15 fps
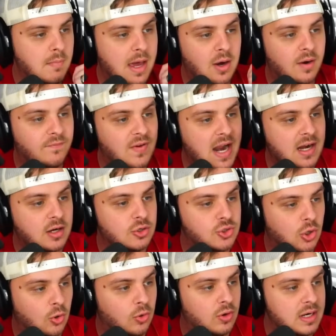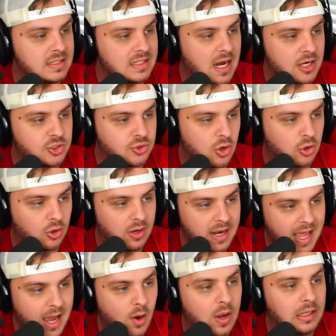Matter of fact, controller is not stronger
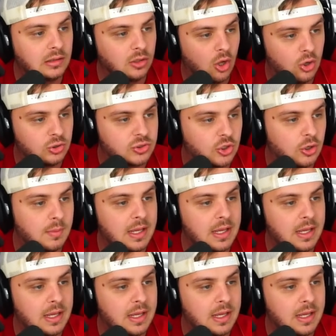now, and long term,